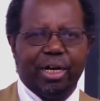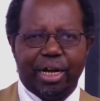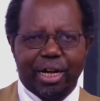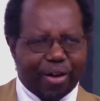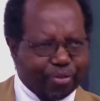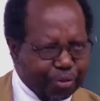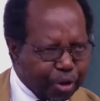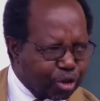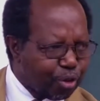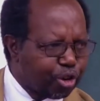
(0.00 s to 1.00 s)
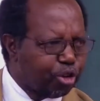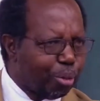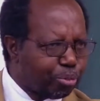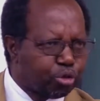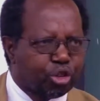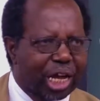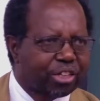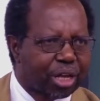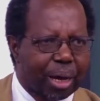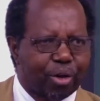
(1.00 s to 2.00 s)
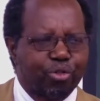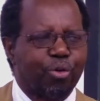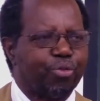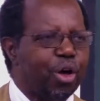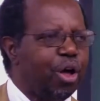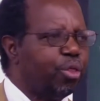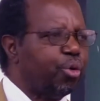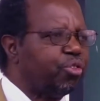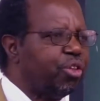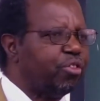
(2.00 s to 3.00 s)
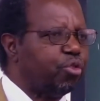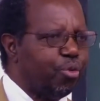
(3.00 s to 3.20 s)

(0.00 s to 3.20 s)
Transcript: and have felt the freedom to just share a lot of those things.